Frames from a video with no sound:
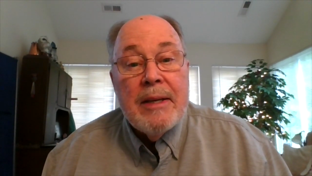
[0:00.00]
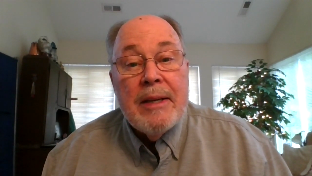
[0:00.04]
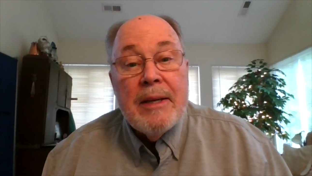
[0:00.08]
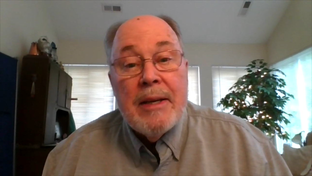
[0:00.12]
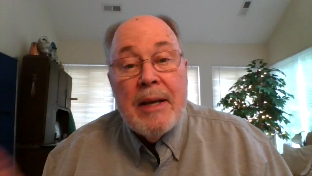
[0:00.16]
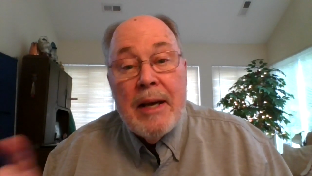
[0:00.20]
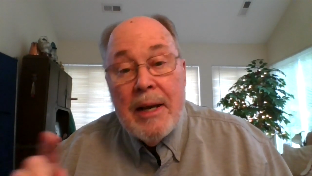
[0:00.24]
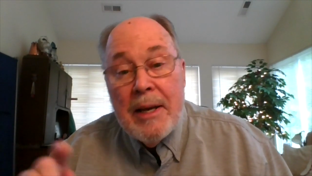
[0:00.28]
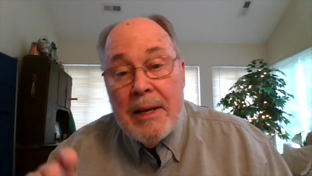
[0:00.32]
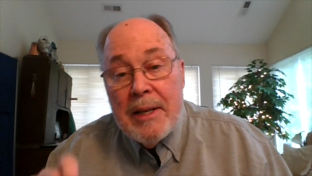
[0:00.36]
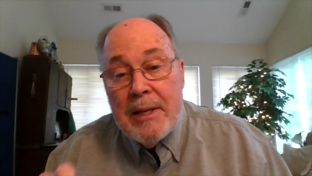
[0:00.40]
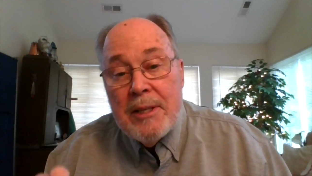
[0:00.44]

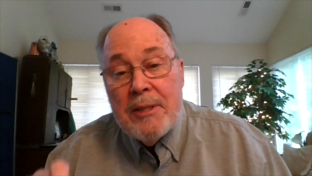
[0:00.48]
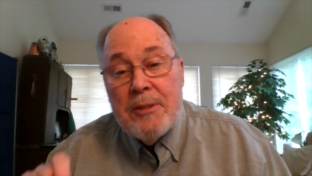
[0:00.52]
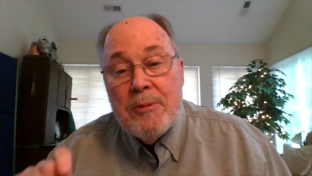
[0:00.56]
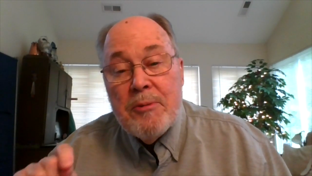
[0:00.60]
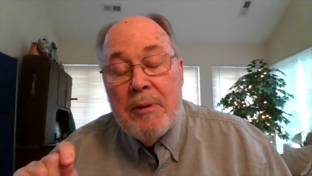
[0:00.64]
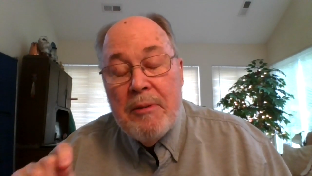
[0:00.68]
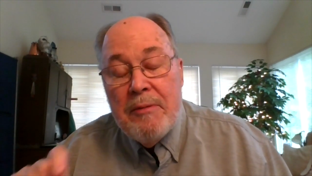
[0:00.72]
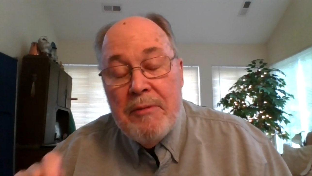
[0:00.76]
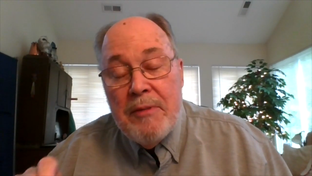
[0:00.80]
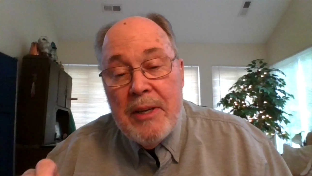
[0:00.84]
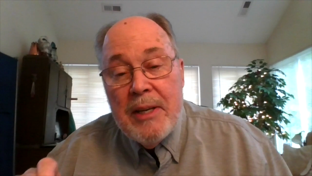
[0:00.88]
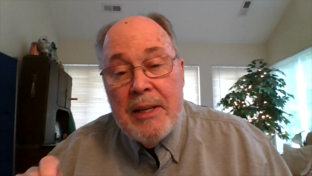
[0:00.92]
God is
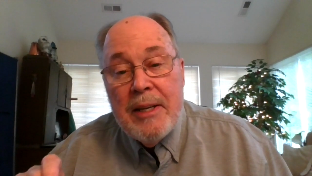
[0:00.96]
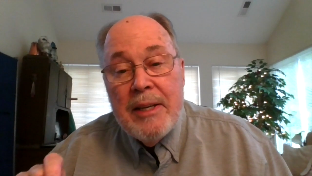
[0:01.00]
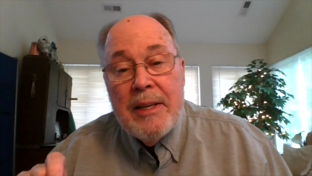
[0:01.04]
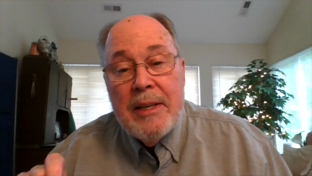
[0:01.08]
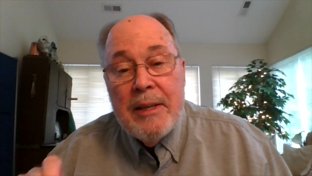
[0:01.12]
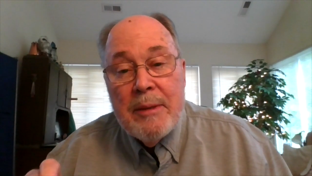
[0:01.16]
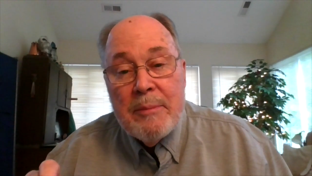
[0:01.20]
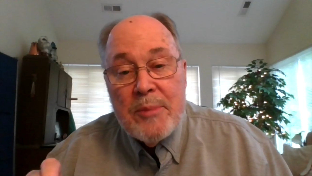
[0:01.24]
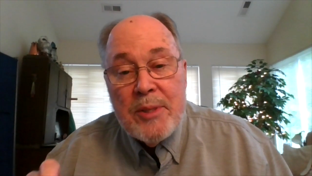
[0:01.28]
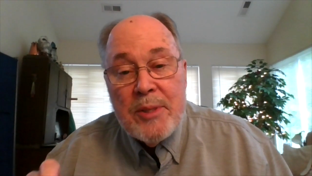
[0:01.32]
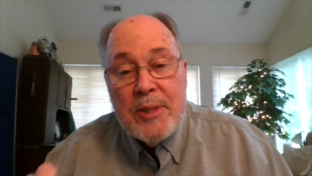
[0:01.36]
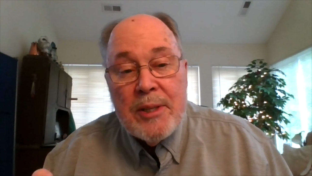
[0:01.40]
revealing
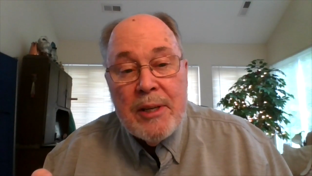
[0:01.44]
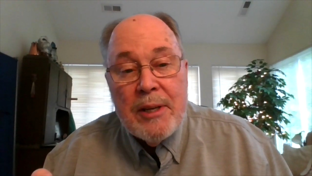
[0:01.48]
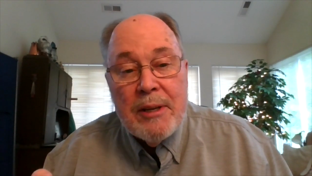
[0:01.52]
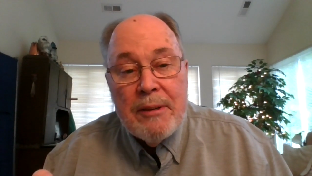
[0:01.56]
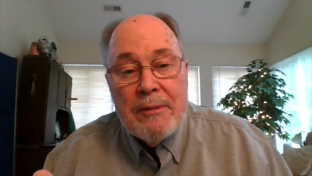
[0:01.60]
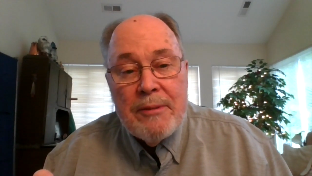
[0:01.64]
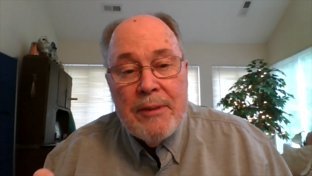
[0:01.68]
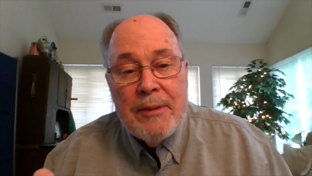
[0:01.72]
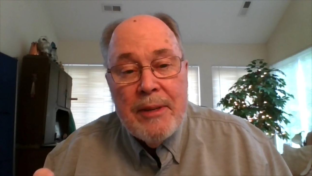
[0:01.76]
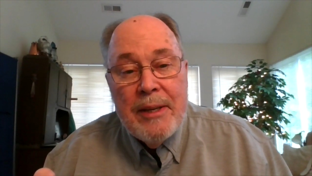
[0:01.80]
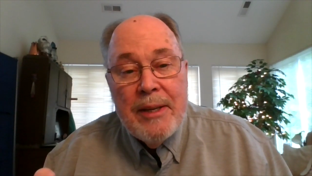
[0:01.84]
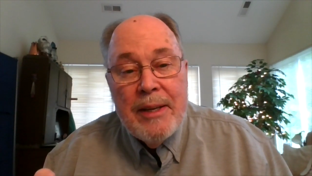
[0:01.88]

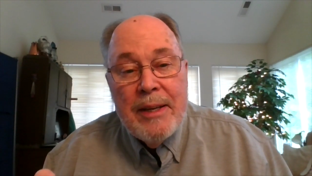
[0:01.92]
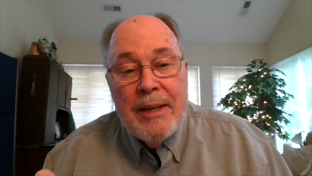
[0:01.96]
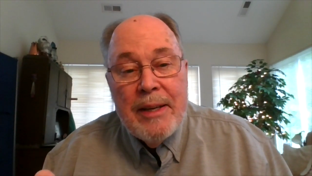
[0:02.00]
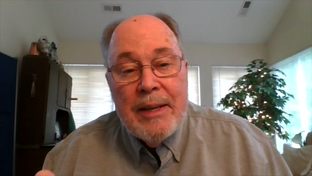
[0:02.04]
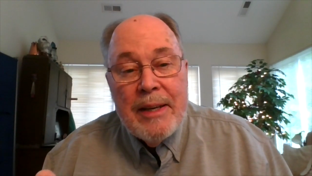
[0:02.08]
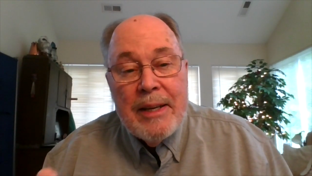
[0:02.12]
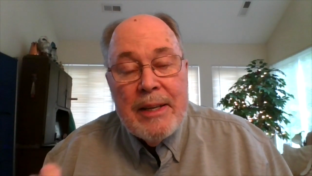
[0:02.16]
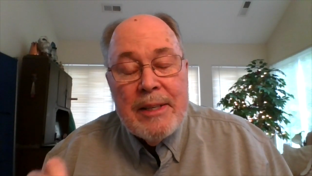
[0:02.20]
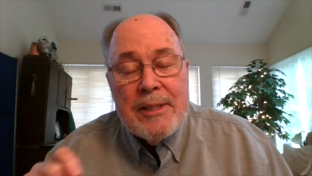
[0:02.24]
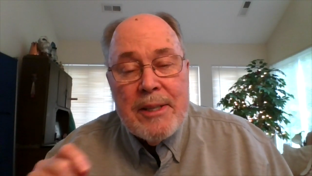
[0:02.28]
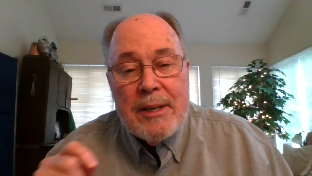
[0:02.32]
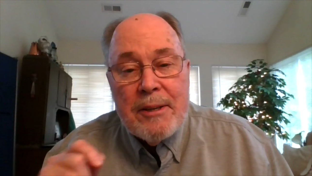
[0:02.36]
himself
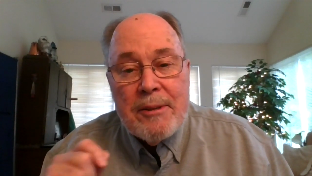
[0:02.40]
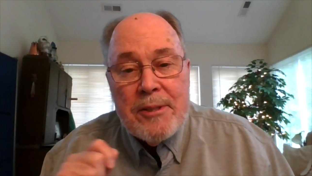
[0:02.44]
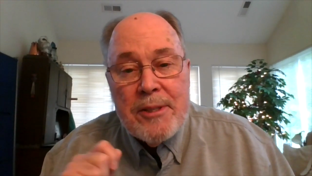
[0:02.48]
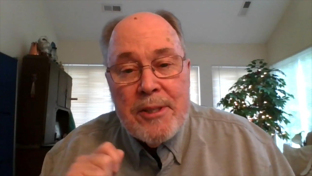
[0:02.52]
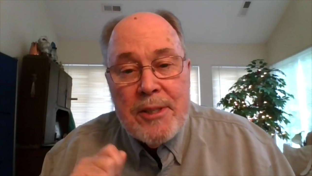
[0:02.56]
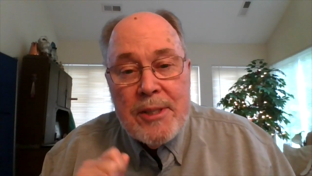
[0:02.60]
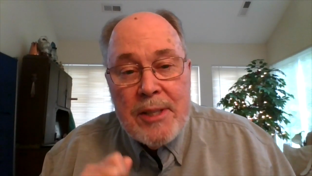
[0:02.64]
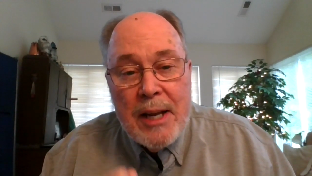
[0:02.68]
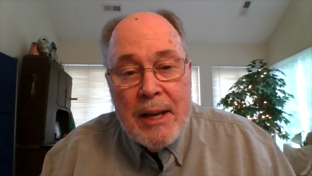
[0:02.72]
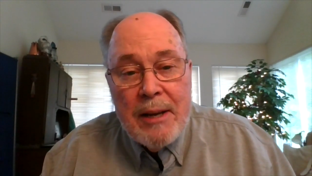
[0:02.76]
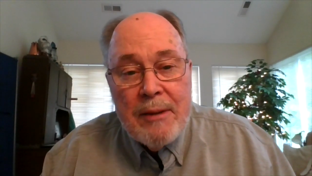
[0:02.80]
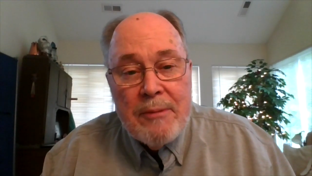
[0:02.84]
as our
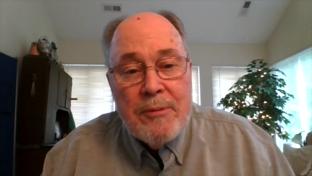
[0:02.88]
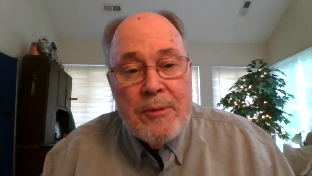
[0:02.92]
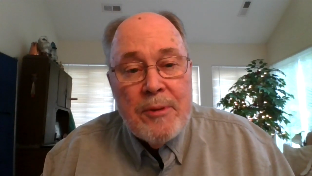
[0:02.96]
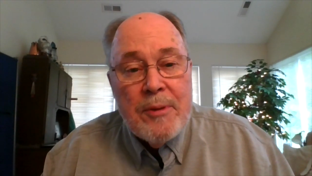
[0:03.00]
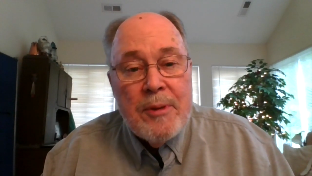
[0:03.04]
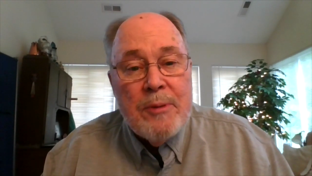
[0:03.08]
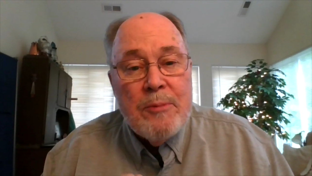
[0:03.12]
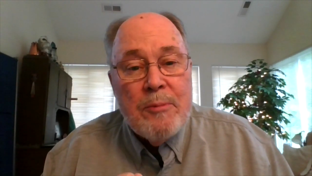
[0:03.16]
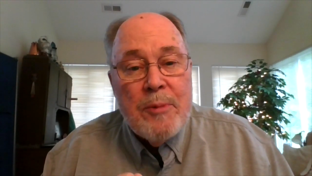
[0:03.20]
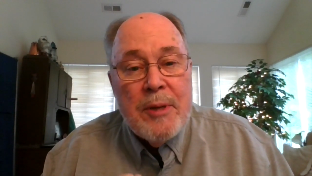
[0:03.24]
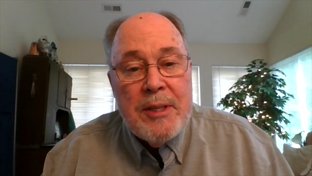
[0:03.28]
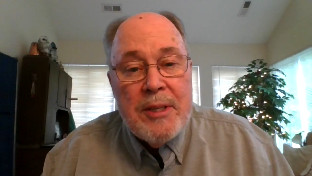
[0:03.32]

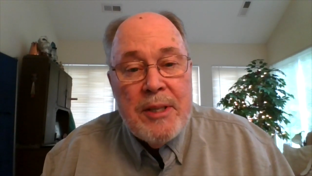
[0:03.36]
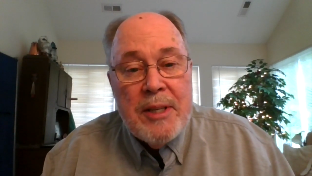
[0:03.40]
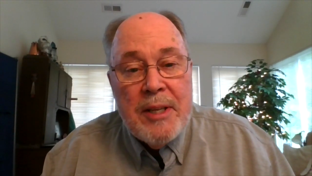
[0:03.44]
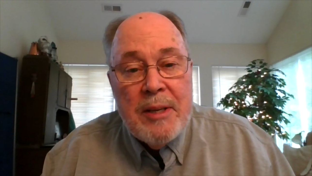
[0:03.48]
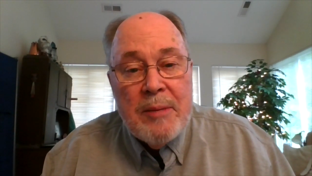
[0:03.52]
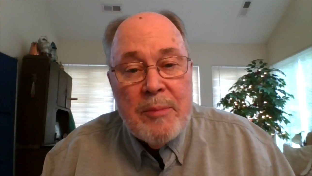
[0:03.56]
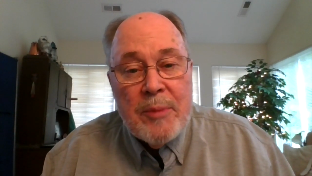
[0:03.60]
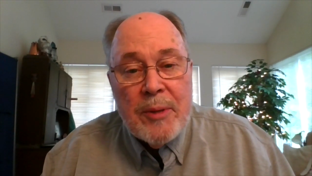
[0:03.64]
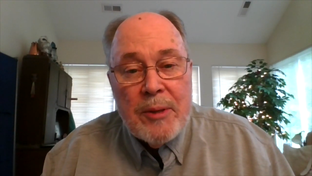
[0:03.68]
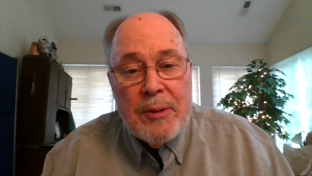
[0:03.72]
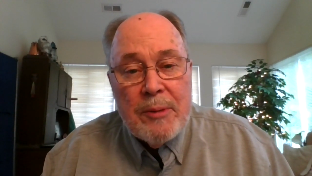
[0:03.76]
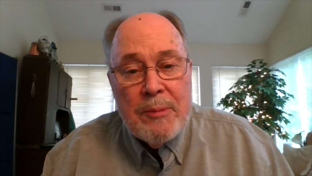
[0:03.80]
sovereign
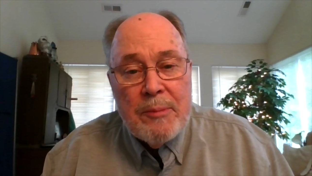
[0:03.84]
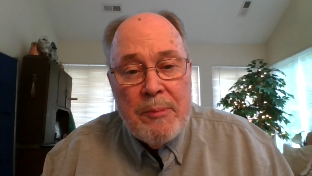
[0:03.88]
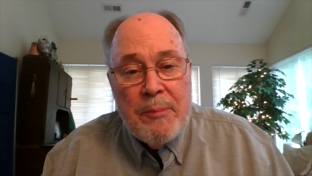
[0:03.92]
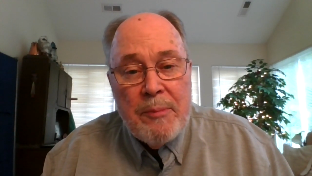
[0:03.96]
redeemer.